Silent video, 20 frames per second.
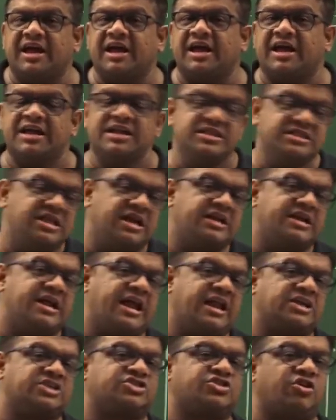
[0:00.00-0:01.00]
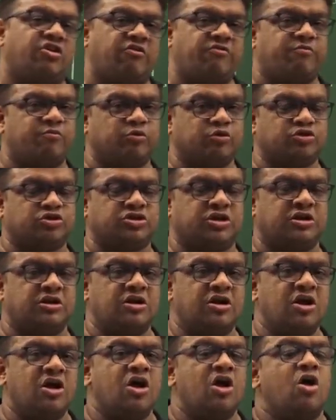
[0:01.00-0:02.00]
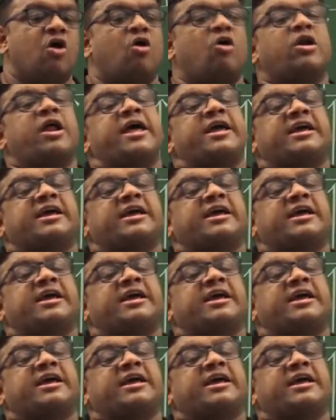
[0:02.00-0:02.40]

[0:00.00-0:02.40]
in the direction of motion, or I